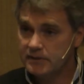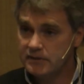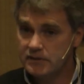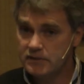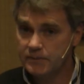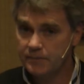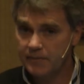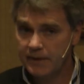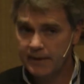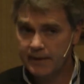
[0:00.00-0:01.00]

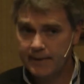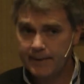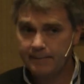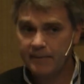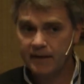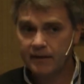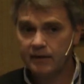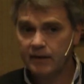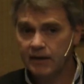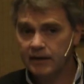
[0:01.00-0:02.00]
system,
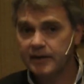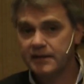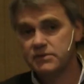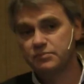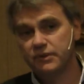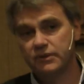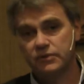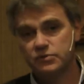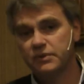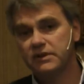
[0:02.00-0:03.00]
and I get,
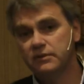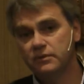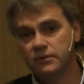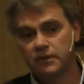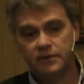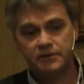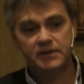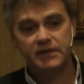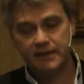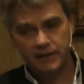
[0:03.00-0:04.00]
because we are
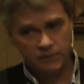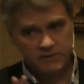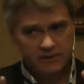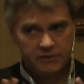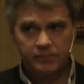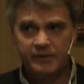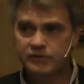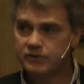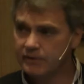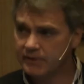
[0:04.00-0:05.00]
dealing, and I will tell you about
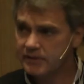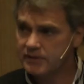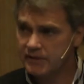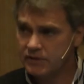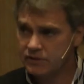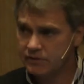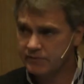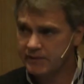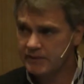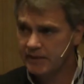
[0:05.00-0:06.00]
the organization of
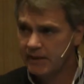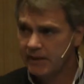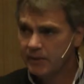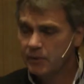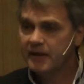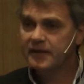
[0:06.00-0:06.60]
that, I